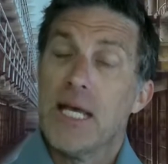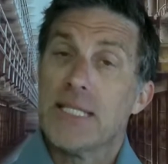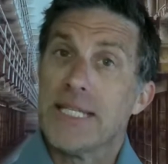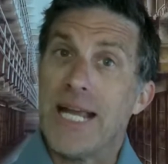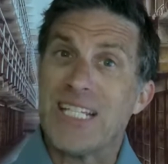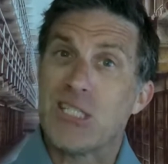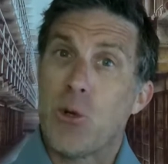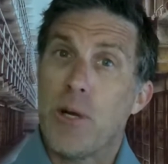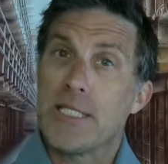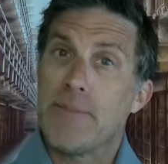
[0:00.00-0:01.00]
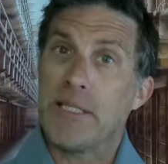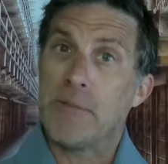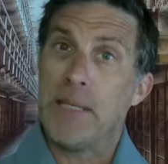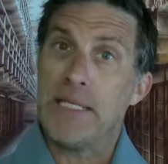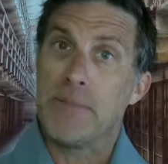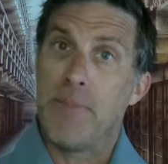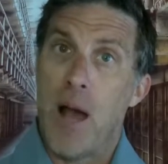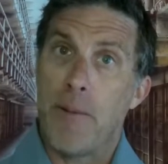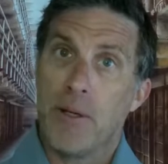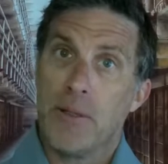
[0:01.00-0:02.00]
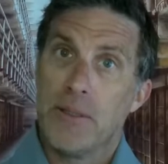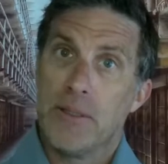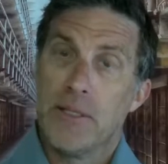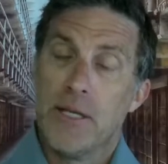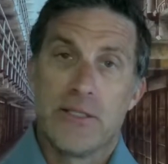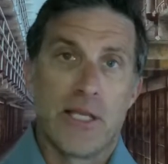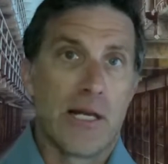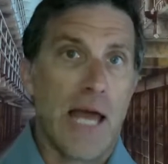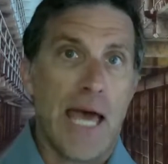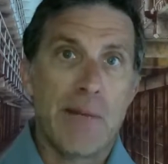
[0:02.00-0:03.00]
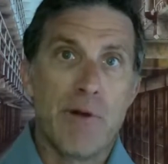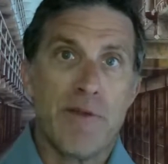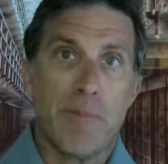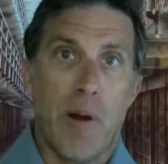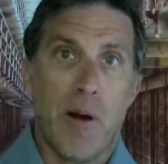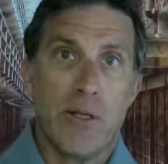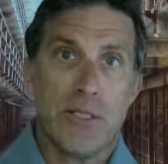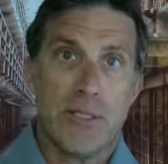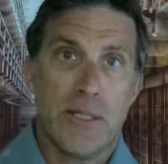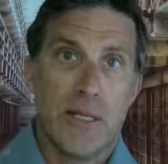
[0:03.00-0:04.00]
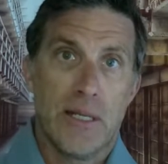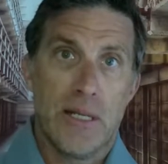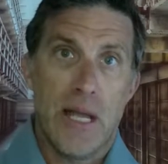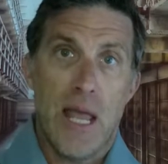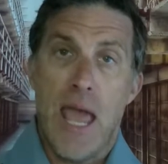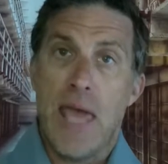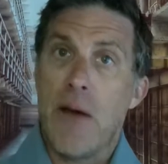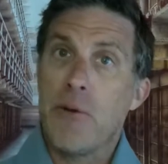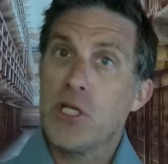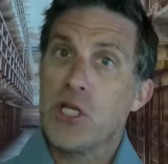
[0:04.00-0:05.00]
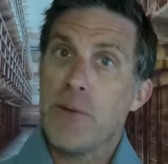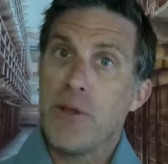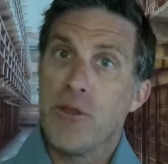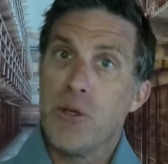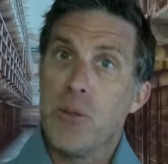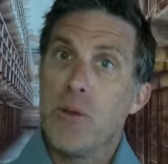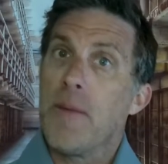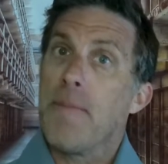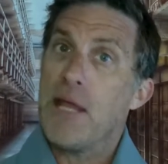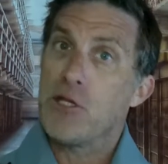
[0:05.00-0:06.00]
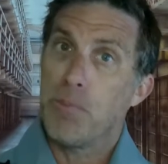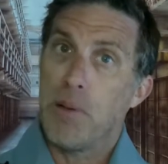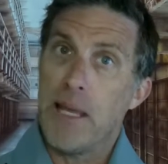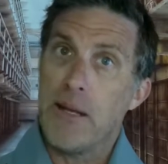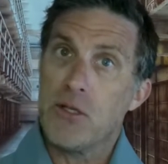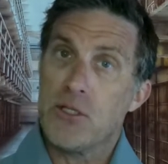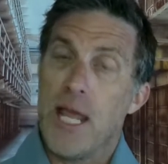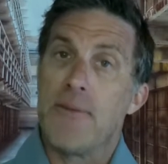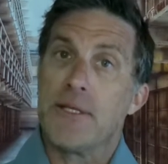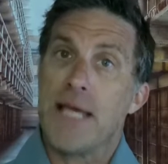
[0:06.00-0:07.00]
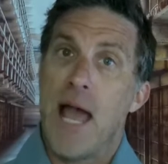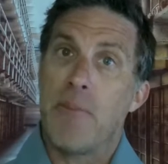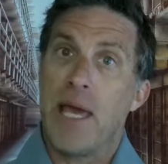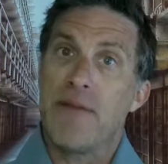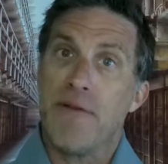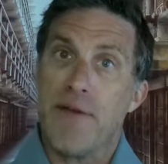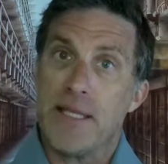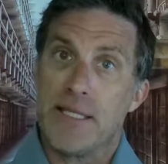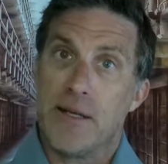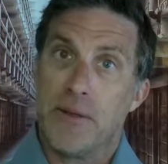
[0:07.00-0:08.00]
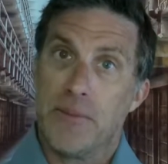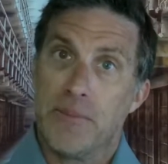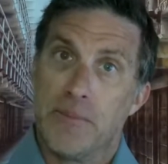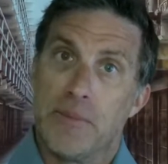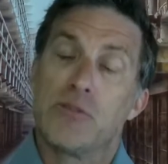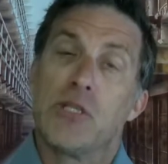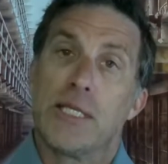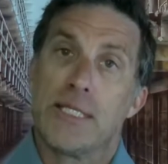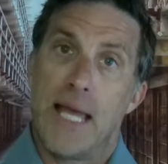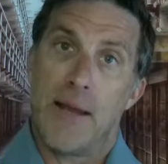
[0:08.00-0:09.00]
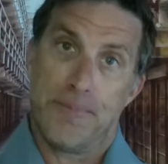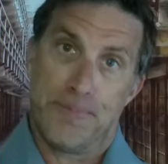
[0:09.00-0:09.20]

Tonight's story is about the pizza bomber. It's a lot of moving parts, and I want to share with you the major players and the timeline of events here. Check this out.